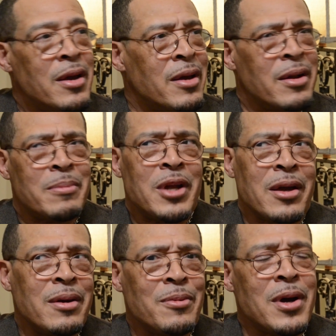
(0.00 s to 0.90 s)
And I'm
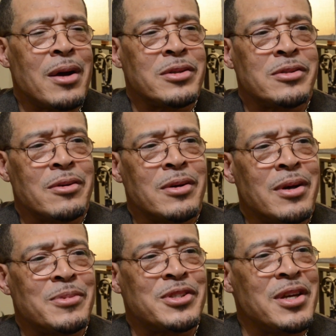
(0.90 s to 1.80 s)
like, wow. So
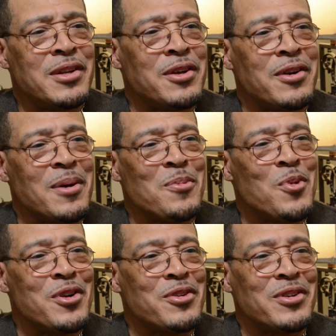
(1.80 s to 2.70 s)
I'm sitting there, and I'm
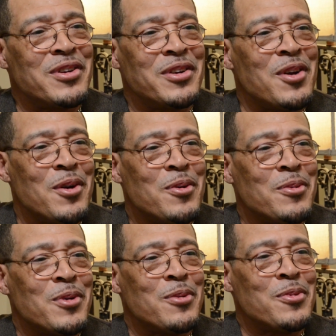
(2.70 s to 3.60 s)
wondering,
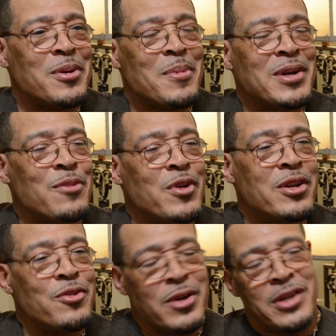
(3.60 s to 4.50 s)
well, what am I getting ready to
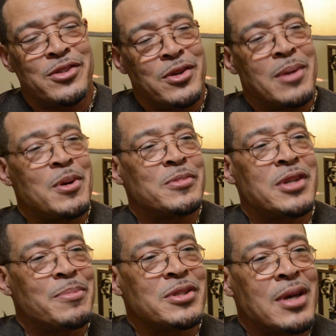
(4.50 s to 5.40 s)
do? And guess who came up and
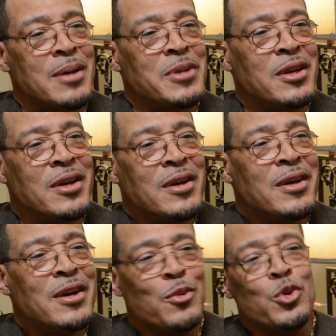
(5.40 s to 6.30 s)
sat beside
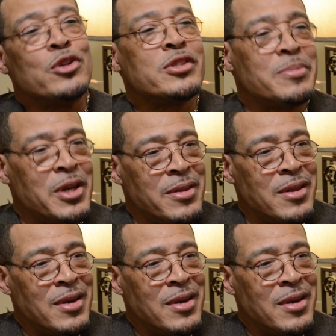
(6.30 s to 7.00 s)
me? Will Smith.